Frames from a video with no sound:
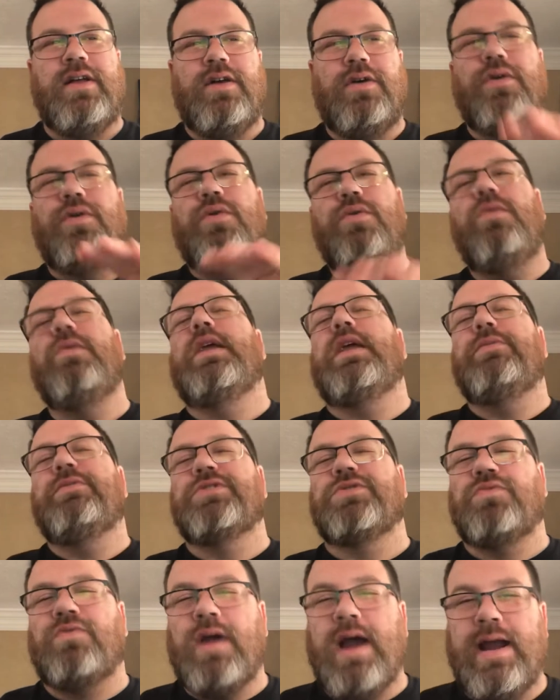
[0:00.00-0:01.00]
who he
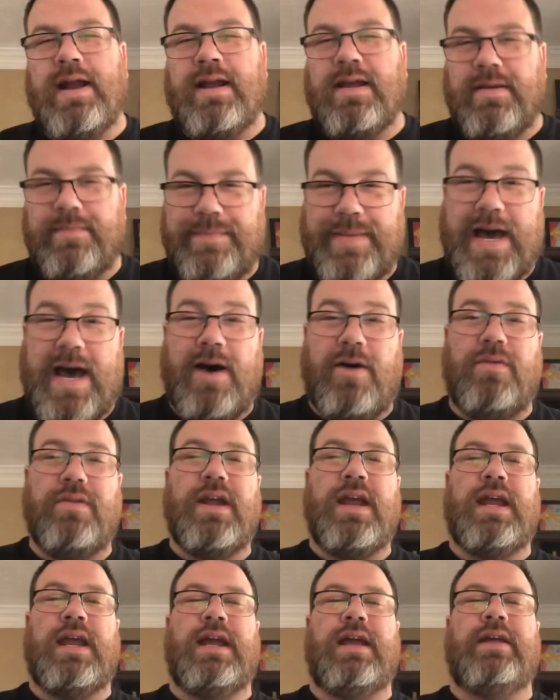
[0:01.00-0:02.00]
was writing about
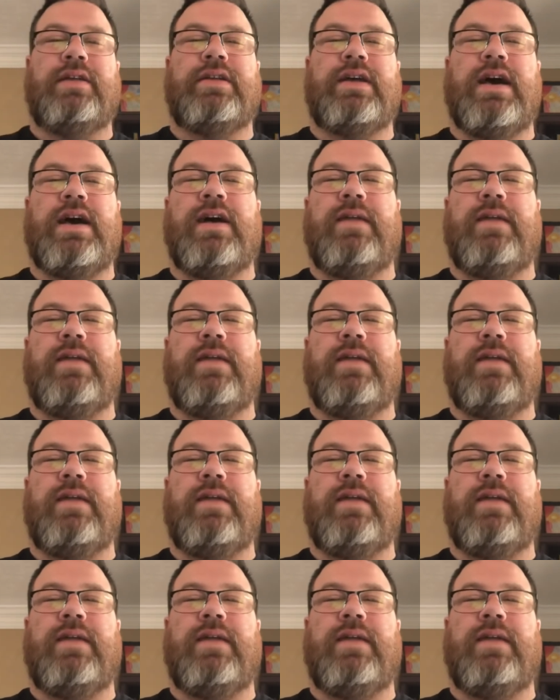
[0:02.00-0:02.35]
and